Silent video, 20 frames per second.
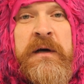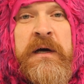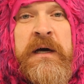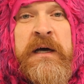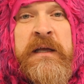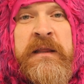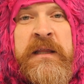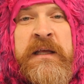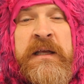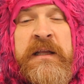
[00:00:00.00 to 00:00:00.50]

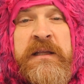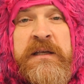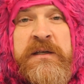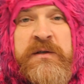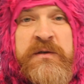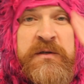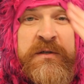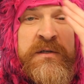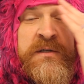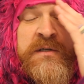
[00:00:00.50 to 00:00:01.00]
I think
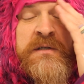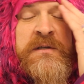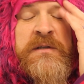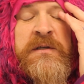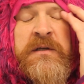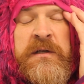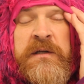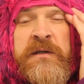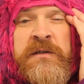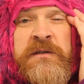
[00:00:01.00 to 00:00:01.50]
this is
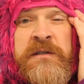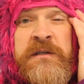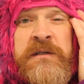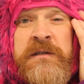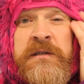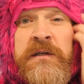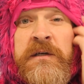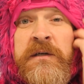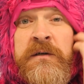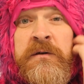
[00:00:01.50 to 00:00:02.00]
just a
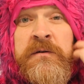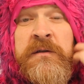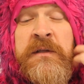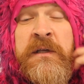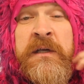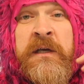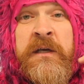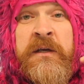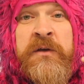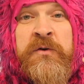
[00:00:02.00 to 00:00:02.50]
logistical
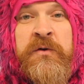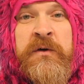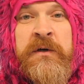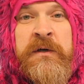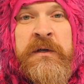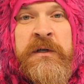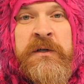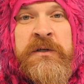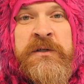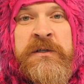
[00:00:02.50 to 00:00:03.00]
thing you
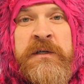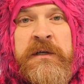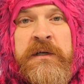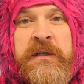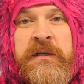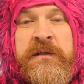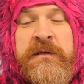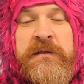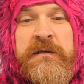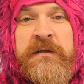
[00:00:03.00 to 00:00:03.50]
could
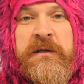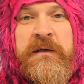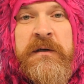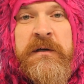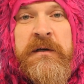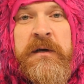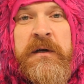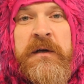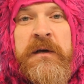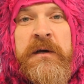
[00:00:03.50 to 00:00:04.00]
adjust.
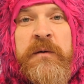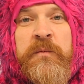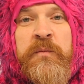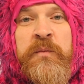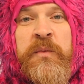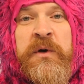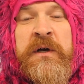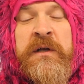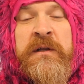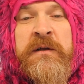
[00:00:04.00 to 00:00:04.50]

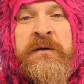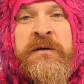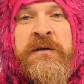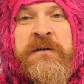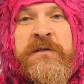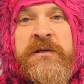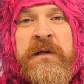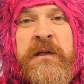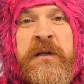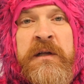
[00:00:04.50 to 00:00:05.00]
But
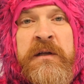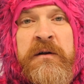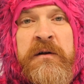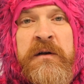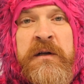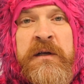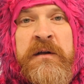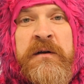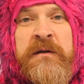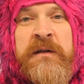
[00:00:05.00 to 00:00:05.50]
there is a
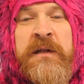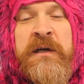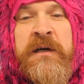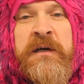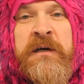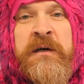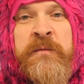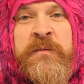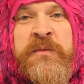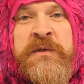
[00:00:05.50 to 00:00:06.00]
little litter that
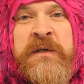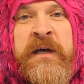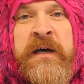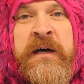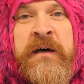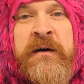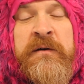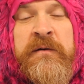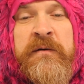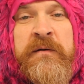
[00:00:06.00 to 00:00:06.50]
comes
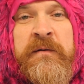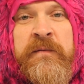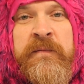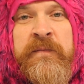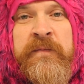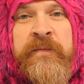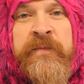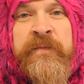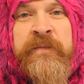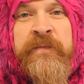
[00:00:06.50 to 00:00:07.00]
out.
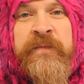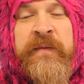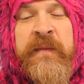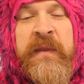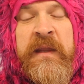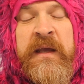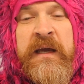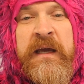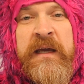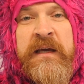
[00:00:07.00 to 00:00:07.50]

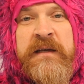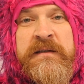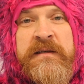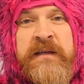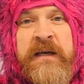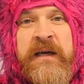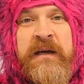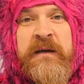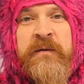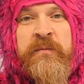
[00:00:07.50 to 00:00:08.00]
I guess
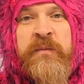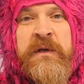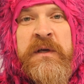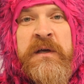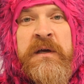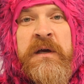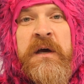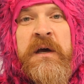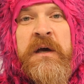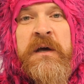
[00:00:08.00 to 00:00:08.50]
that could
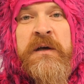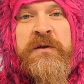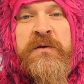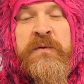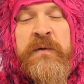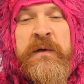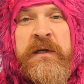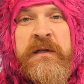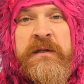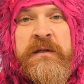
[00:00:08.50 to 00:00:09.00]
be
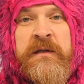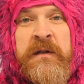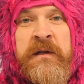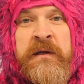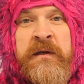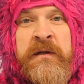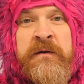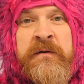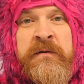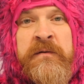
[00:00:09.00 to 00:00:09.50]
tweaked a
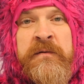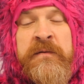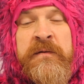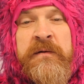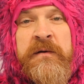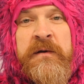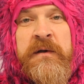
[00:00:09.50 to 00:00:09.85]
little.